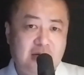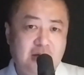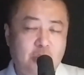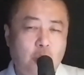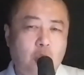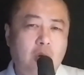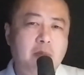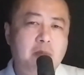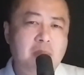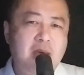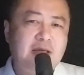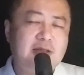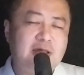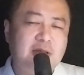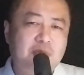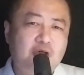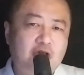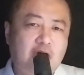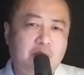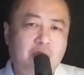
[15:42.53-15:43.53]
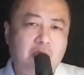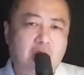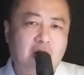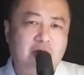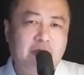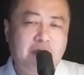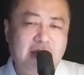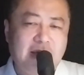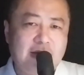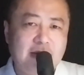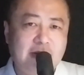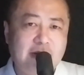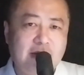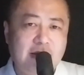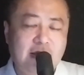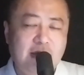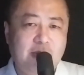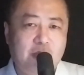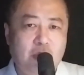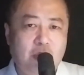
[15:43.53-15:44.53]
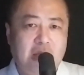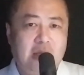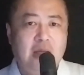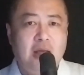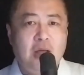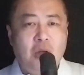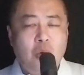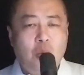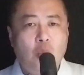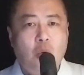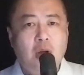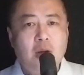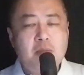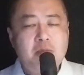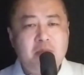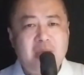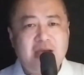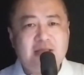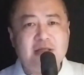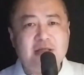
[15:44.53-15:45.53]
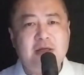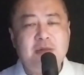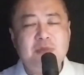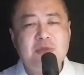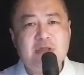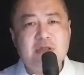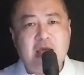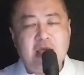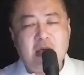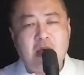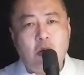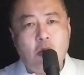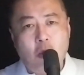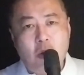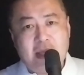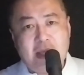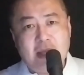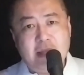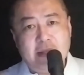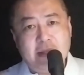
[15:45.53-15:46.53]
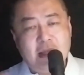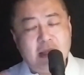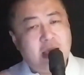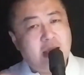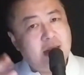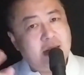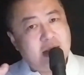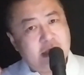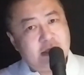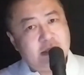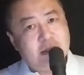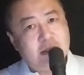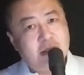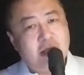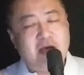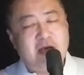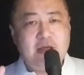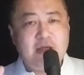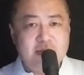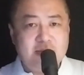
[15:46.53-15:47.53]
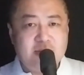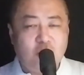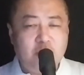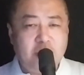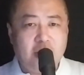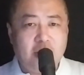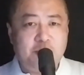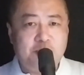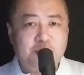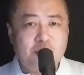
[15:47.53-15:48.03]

What makes them jump out of bed in the morning? What makes them staying awake at night, having insomnia?